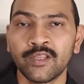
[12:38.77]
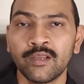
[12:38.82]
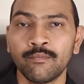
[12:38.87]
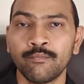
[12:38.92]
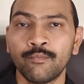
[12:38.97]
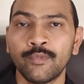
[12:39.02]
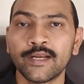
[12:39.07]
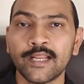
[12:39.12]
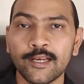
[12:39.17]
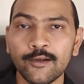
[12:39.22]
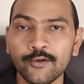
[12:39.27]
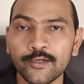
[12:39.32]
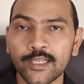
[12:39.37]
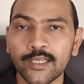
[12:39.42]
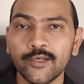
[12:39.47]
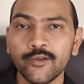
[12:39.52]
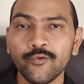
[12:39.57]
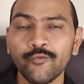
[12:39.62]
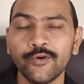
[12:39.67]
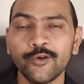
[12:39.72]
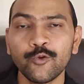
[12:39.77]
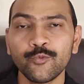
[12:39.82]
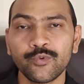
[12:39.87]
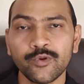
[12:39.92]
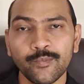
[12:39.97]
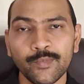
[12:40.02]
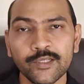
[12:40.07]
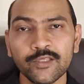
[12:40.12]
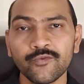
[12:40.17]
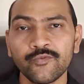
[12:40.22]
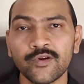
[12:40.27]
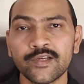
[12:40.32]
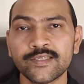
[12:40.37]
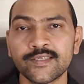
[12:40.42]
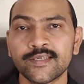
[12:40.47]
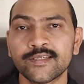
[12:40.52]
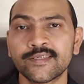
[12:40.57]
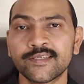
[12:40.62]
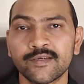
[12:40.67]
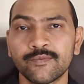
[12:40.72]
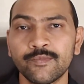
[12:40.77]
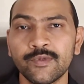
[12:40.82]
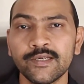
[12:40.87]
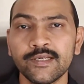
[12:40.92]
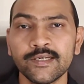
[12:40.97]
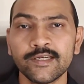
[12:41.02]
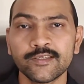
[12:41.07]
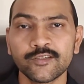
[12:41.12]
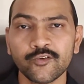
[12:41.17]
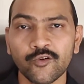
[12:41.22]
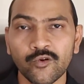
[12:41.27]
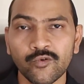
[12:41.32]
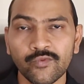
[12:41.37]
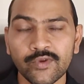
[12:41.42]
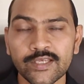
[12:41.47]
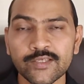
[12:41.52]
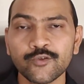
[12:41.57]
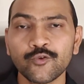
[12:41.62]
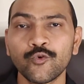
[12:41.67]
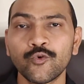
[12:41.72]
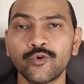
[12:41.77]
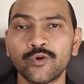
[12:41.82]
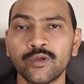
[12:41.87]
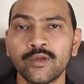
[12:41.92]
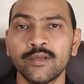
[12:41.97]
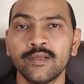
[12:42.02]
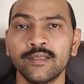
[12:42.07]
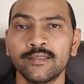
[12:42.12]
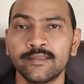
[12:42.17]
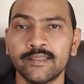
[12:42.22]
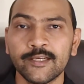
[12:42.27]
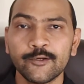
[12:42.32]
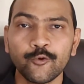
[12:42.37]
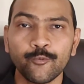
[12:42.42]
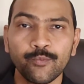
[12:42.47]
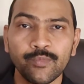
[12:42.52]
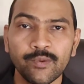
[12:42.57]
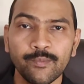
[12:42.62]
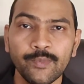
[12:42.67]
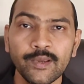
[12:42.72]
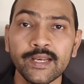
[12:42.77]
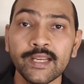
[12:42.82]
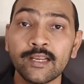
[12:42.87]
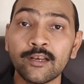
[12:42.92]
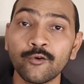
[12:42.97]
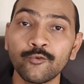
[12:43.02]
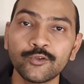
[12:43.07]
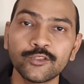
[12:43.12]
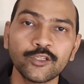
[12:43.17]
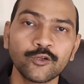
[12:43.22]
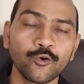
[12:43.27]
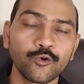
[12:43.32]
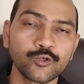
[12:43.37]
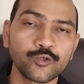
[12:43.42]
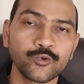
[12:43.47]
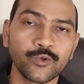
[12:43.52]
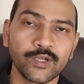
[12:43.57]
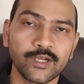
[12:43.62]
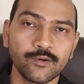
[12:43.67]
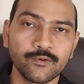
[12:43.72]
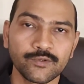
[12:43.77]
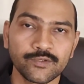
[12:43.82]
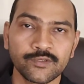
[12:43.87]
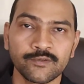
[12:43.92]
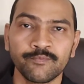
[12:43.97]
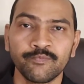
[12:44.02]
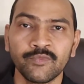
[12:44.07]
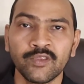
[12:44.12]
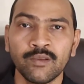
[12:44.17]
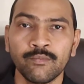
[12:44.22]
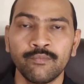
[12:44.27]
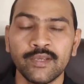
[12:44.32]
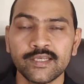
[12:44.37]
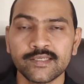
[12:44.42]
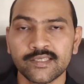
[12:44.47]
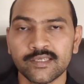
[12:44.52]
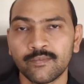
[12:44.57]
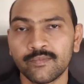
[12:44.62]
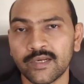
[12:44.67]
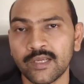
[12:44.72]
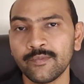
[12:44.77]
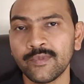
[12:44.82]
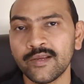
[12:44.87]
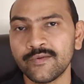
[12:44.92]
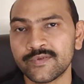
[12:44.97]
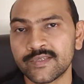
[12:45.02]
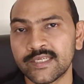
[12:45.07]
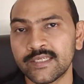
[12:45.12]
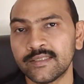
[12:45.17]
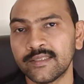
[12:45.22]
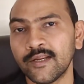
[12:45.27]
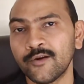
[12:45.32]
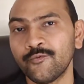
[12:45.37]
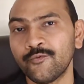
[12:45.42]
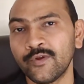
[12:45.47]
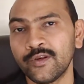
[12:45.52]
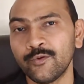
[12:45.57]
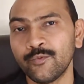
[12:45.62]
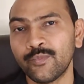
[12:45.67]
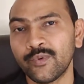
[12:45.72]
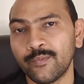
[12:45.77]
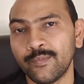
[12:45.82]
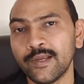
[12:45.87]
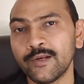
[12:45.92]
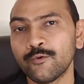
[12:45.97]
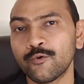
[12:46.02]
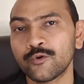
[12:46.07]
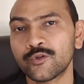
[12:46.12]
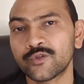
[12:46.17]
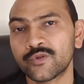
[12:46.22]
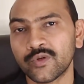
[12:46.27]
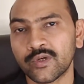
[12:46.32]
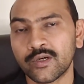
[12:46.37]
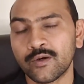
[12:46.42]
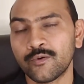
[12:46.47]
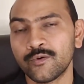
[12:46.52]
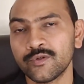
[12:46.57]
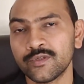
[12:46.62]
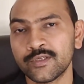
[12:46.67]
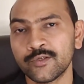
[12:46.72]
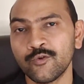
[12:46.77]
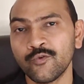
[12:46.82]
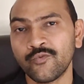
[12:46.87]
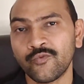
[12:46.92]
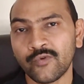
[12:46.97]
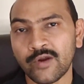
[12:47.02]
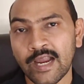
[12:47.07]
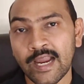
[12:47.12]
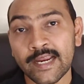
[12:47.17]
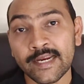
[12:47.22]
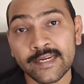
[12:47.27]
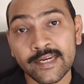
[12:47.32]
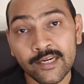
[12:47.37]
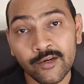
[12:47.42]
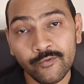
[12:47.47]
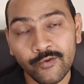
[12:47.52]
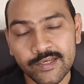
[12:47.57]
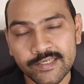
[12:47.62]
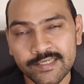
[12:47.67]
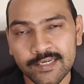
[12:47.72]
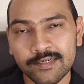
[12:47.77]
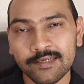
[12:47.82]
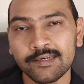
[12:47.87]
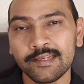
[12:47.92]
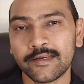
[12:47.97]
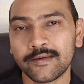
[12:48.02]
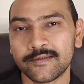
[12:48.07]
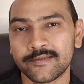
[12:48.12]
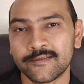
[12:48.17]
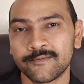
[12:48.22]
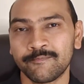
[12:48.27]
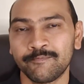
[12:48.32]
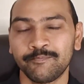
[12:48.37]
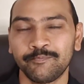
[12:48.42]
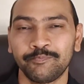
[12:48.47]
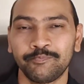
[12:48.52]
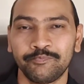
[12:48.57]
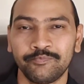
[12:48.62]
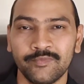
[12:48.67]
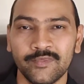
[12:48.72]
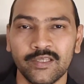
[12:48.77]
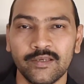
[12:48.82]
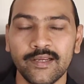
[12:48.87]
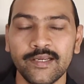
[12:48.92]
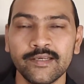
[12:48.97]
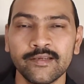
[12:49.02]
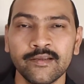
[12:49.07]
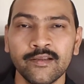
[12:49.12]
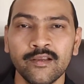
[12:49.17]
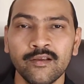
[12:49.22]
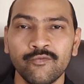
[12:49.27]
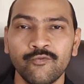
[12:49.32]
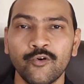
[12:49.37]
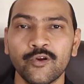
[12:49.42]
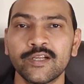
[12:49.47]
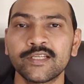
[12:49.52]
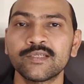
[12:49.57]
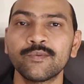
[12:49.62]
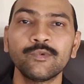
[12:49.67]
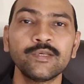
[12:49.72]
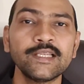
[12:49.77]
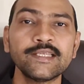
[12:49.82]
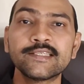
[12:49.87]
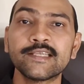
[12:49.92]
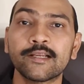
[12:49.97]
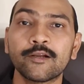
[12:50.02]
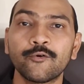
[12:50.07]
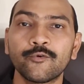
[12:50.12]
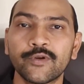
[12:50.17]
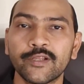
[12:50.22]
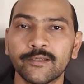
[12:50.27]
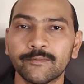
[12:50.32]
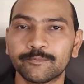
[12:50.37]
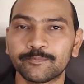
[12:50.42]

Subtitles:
But I'll tell you, when you prepare the financial statement, it is always good that you prepare along with the notes to accounts. Because sometimes I have seen that when you prepare notes to accounts, you identify certain errors, right? For example, lease accounting.